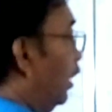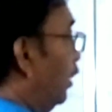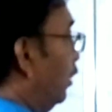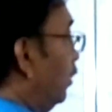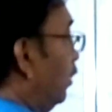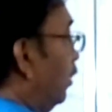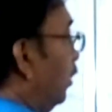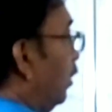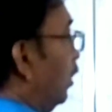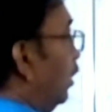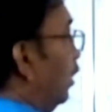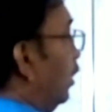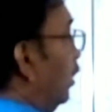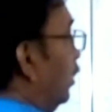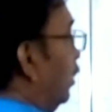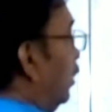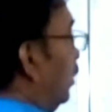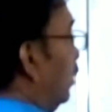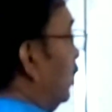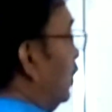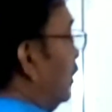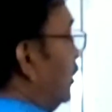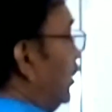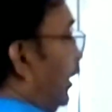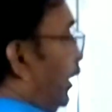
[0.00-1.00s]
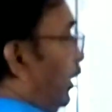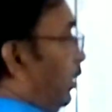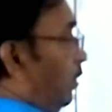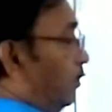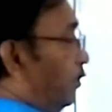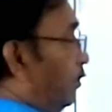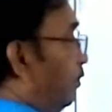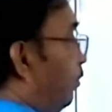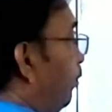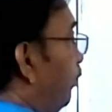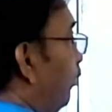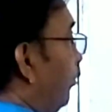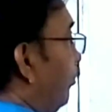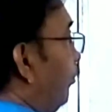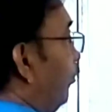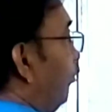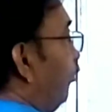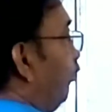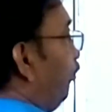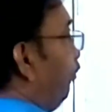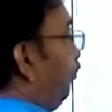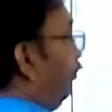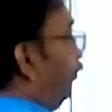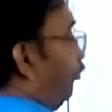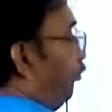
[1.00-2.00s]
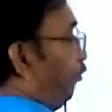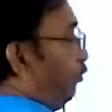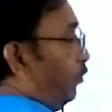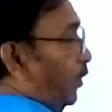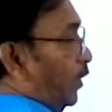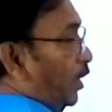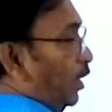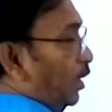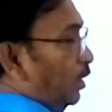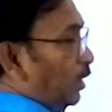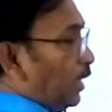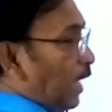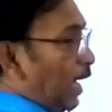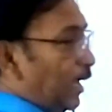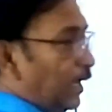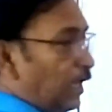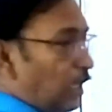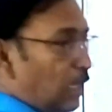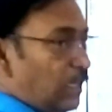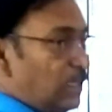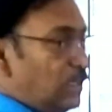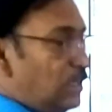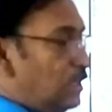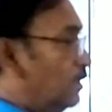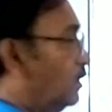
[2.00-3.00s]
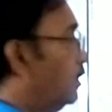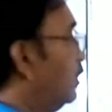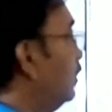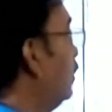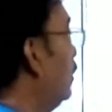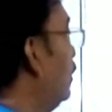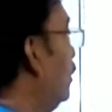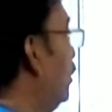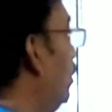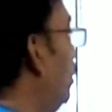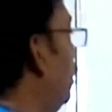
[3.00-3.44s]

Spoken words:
and say the angle is